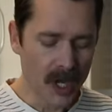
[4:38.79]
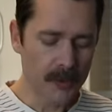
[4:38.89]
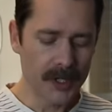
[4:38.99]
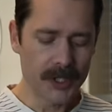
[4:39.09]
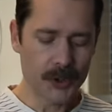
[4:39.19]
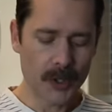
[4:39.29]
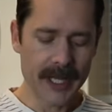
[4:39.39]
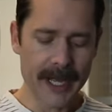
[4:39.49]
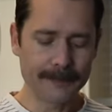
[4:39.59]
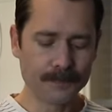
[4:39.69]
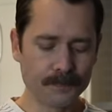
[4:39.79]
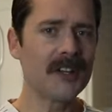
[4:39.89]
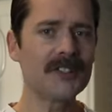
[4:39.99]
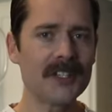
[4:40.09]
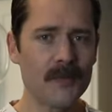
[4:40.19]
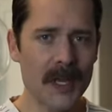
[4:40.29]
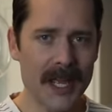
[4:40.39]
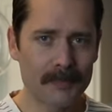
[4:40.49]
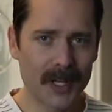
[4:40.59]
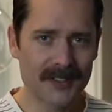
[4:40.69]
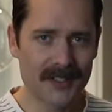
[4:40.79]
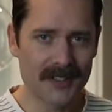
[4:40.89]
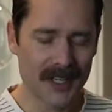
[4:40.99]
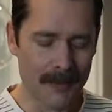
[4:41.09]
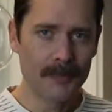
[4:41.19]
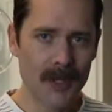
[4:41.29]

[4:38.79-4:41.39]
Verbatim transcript: I really enjoy that. Let's see if we can't plus this up.